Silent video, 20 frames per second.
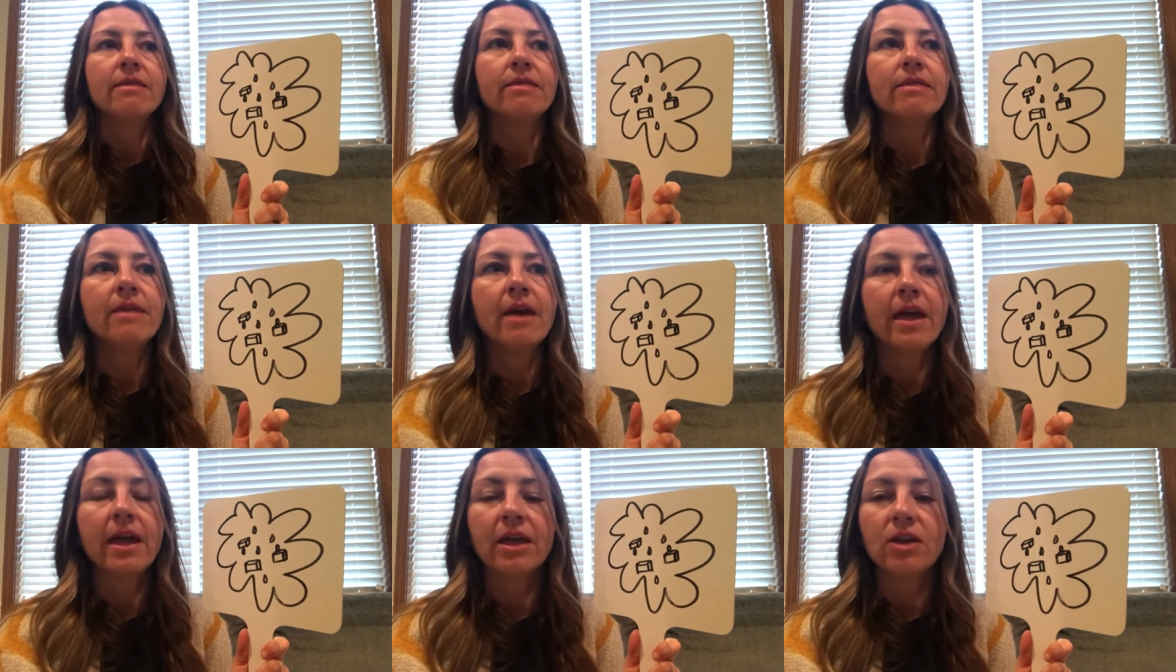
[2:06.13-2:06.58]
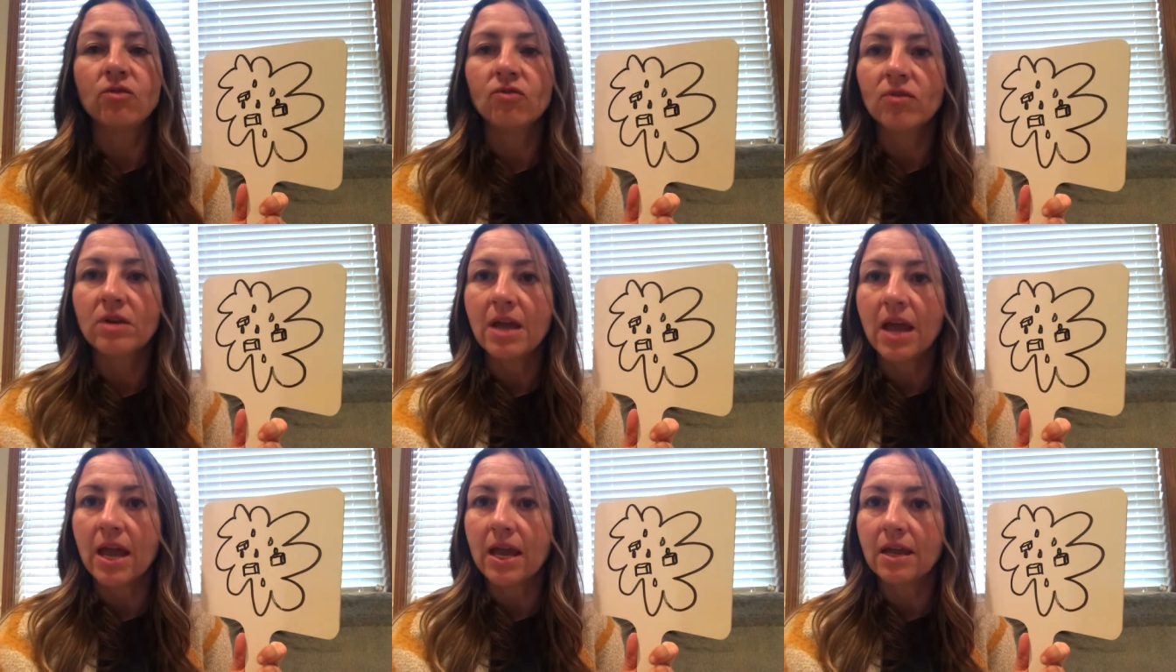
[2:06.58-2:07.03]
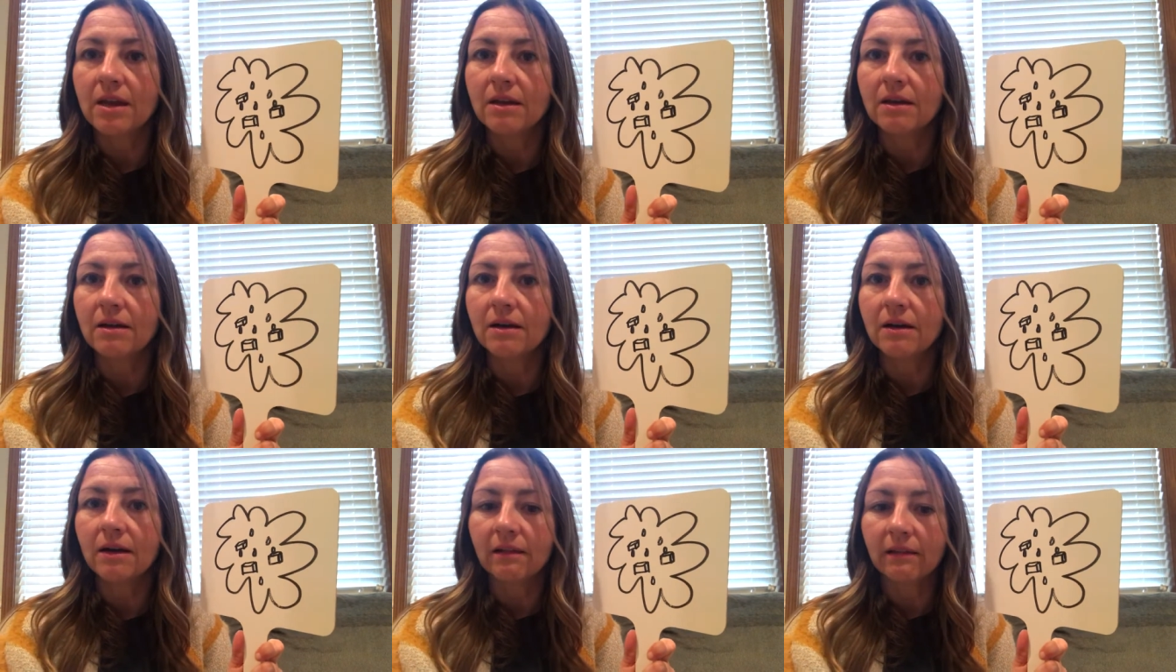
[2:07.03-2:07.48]
they create
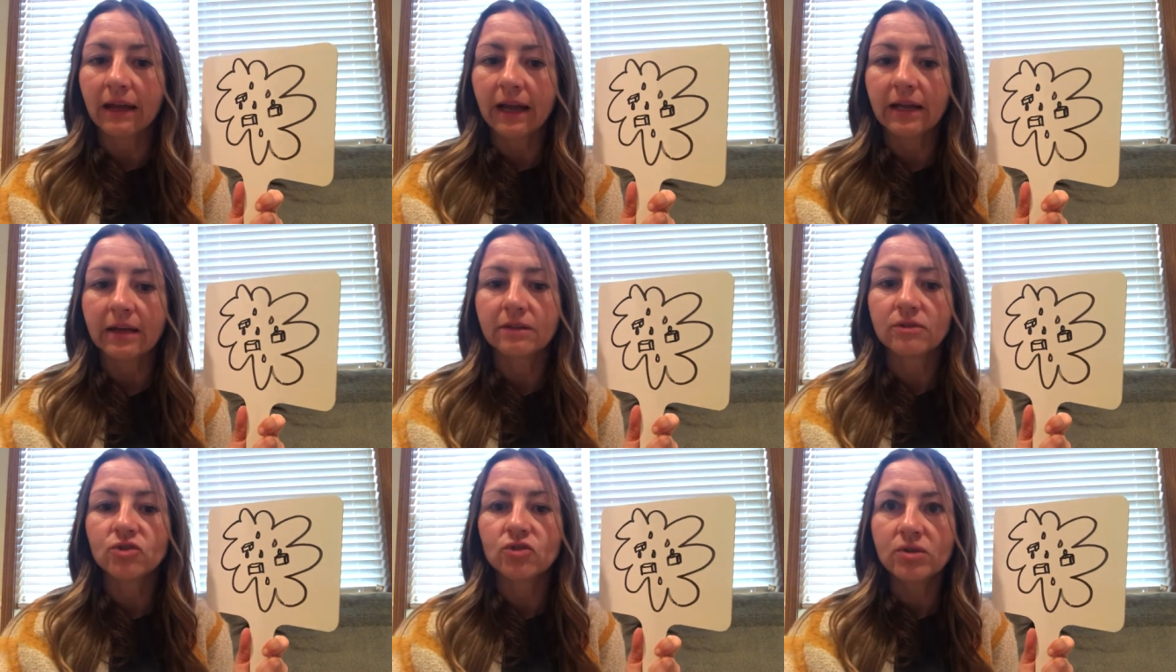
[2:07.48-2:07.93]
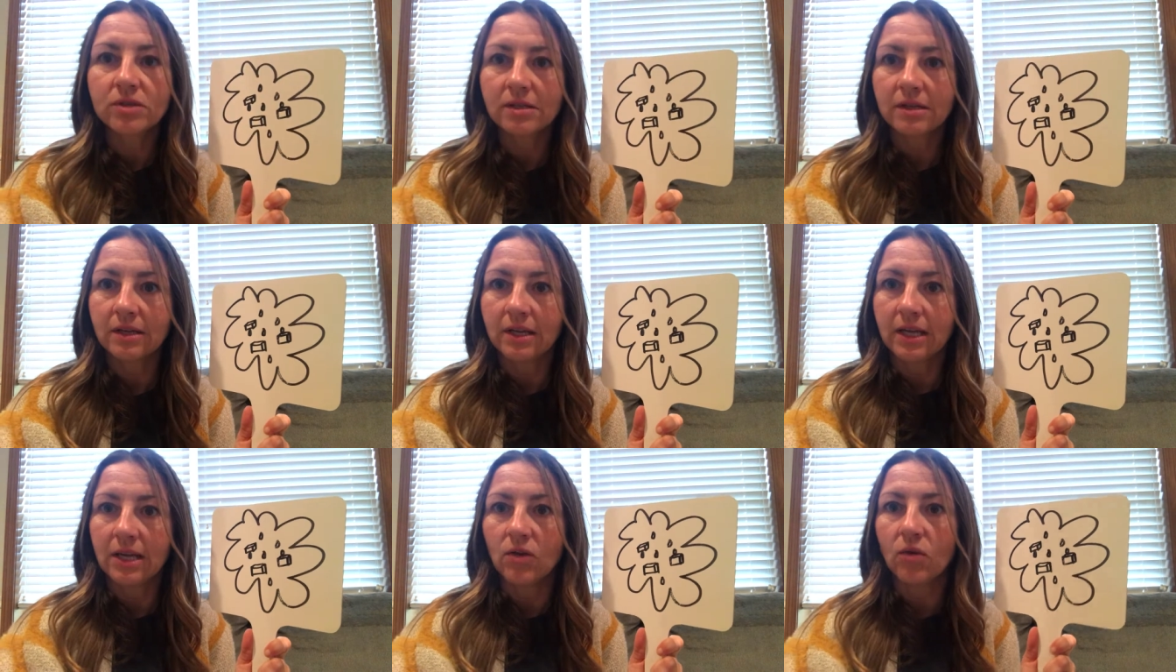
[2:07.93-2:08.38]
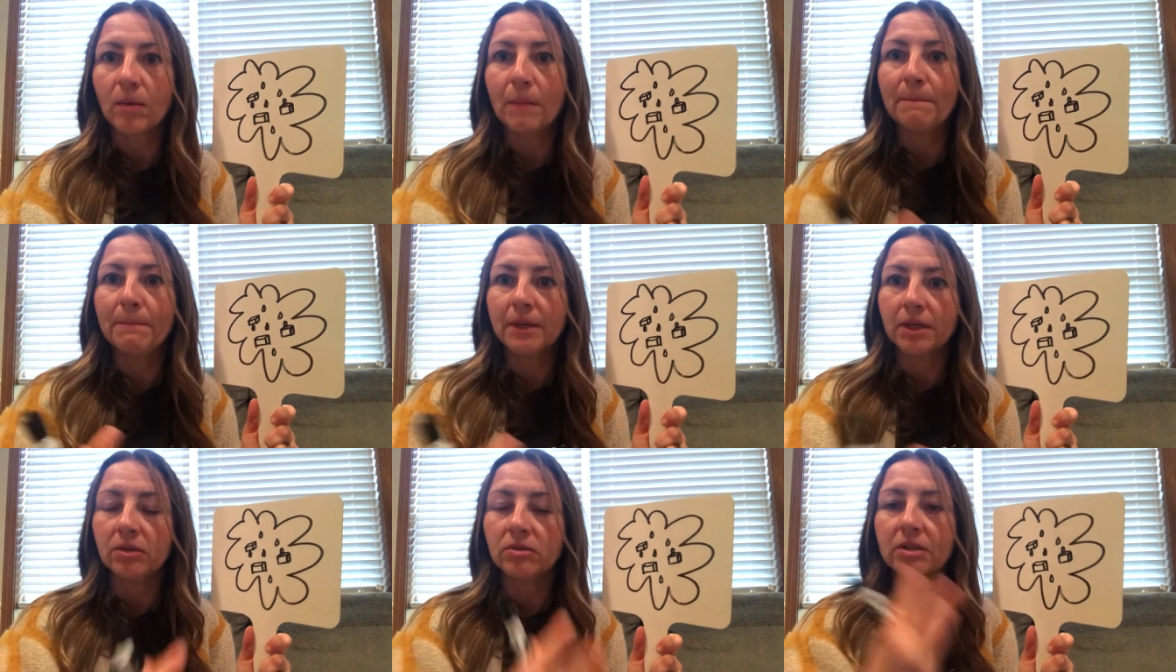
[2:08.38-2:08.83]
electricity or
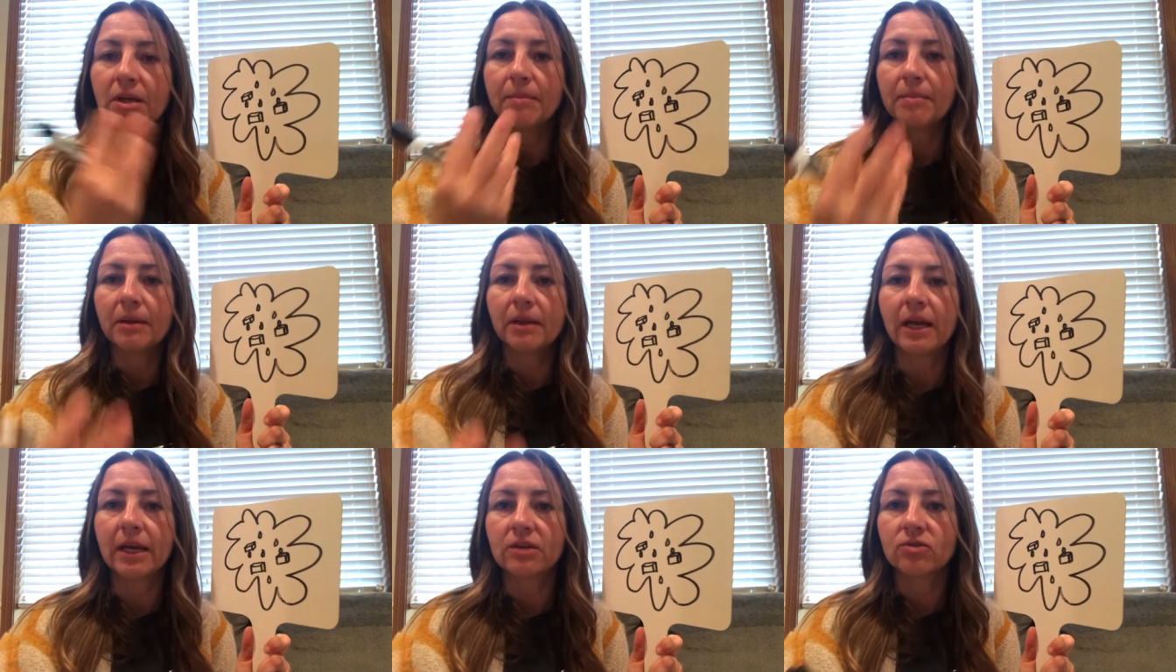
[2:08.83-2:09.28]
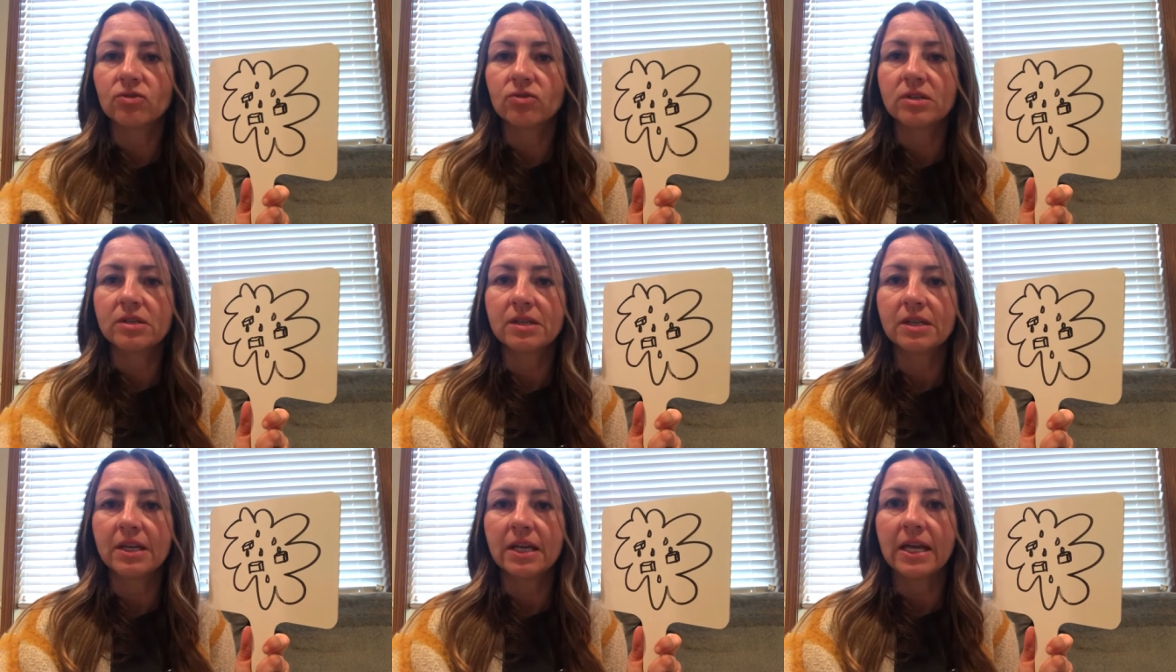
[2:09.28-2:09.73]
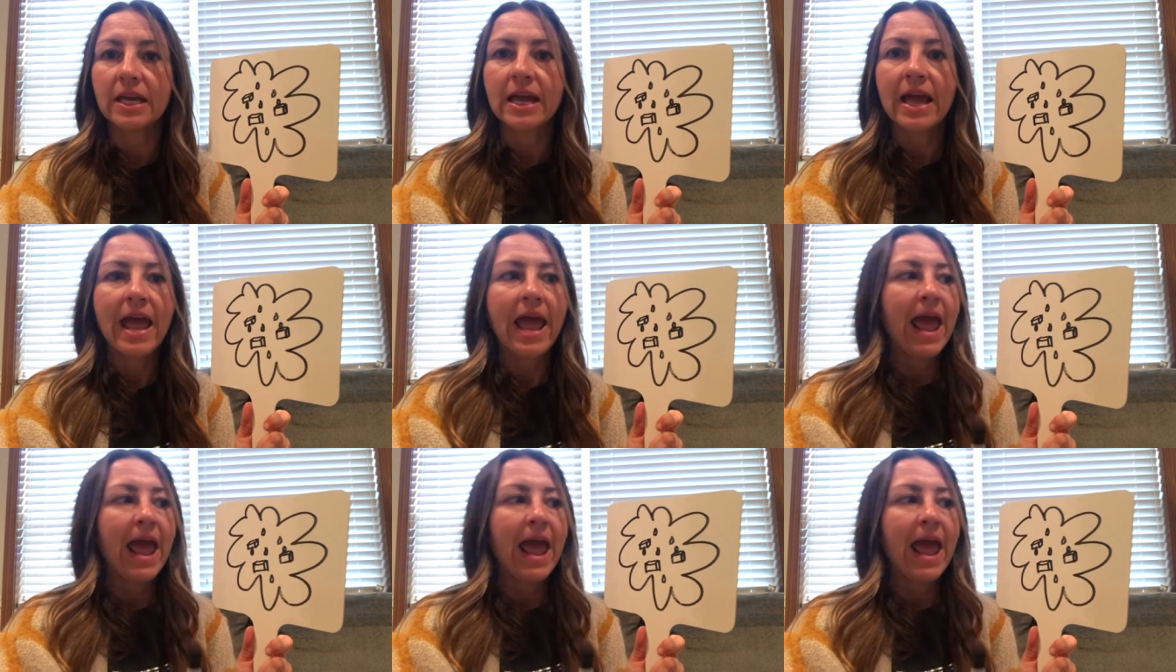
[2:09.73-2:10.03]
build up electricity,